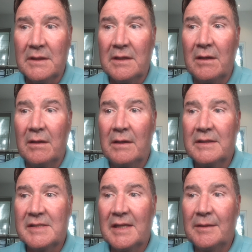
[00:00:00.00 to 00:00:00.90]
car
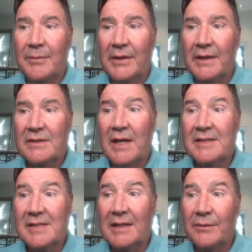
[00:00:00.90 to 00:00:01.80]

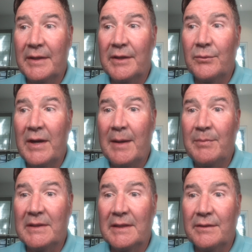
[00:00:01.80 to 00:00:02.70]
accelerated
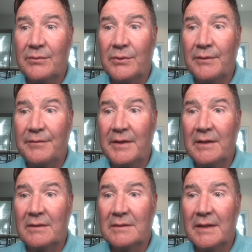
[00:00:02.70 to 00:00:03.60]
rapidly through the
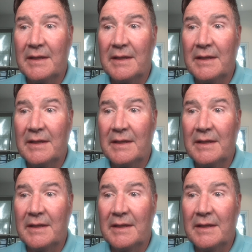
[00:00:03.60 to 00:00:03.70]
field,